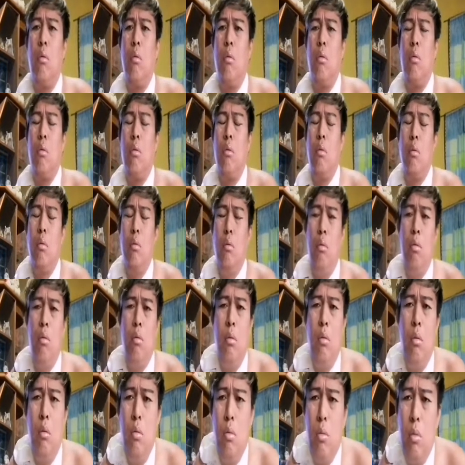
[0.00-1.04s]

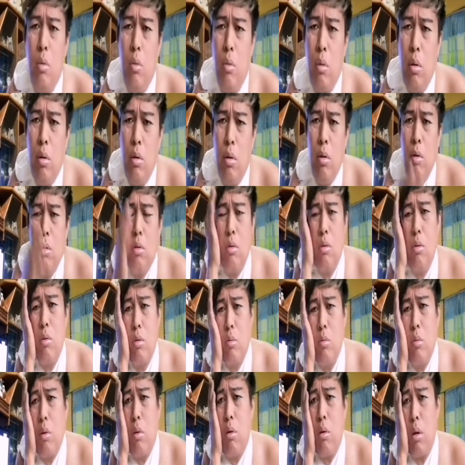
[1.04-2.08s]
Absolutely. Listen,
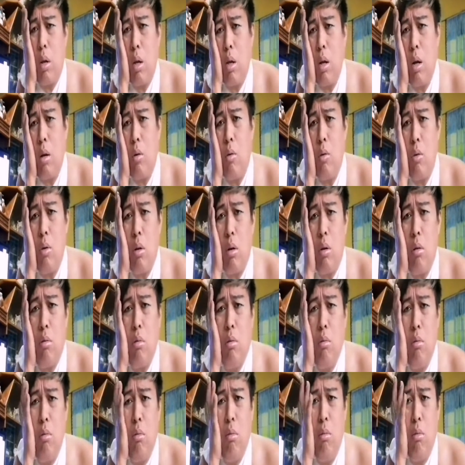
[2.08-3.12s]
I traveled
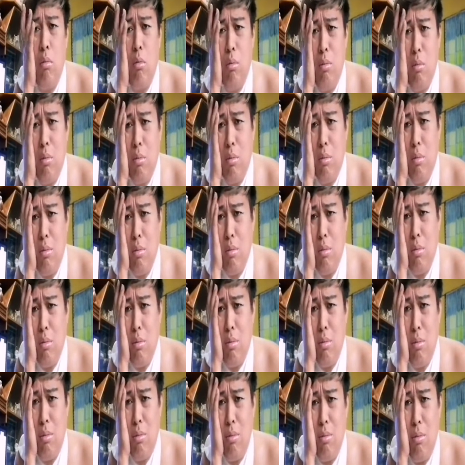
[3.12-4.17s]
to Africa a lot
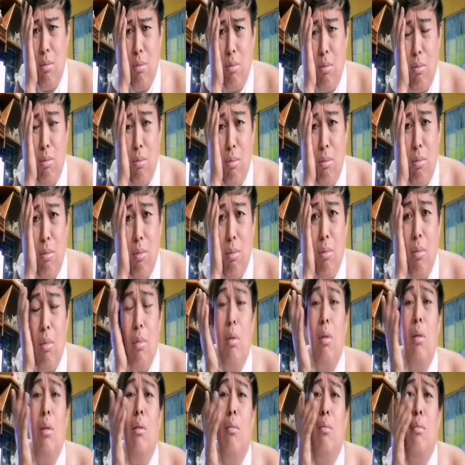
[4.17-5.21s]
recently,
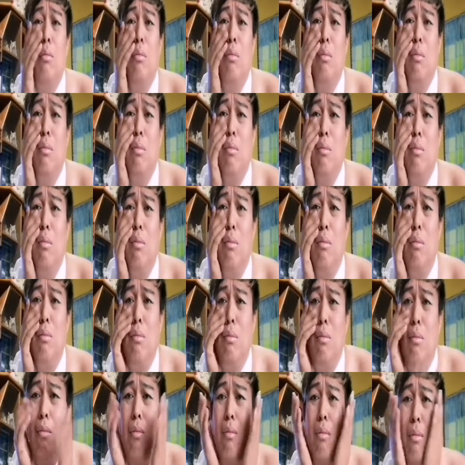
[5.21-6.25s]
but haven't been to
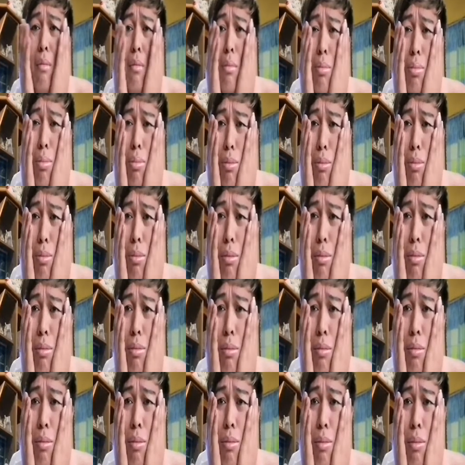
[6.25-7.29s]
Nigeria
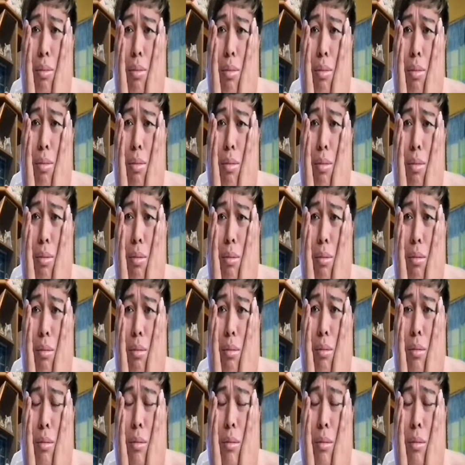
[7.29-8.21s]
yet. So what's the first